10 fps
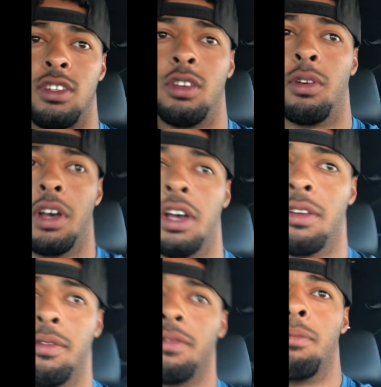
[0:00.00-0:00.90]
to
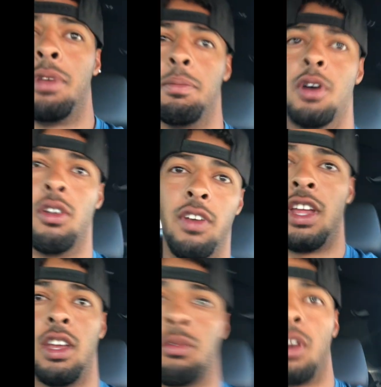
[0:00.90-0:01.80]
be
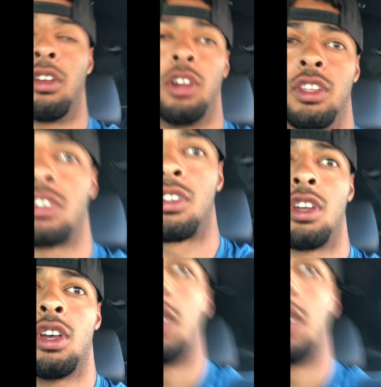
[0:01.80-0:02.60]
motivating, whether it's